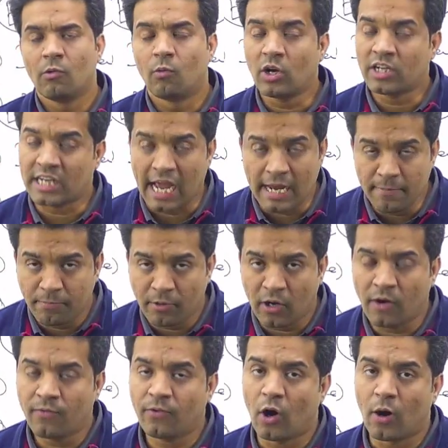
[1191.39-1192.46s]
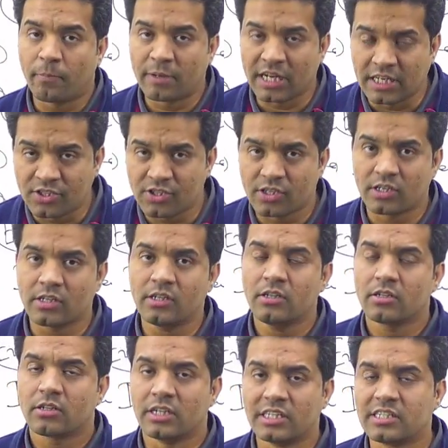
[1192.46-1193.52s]
What type of operation
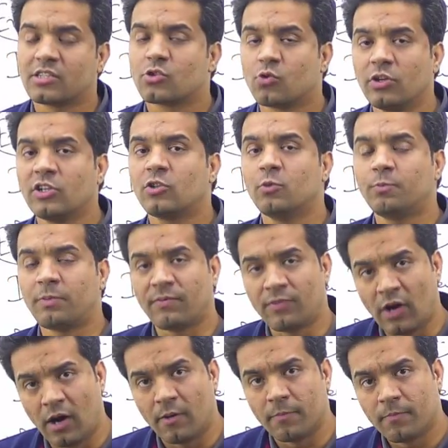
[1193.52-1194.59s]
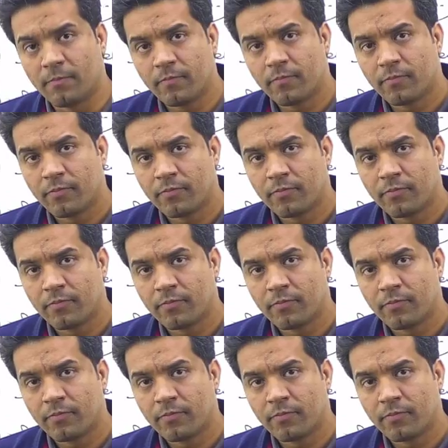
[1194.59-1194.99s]
it is going to perform?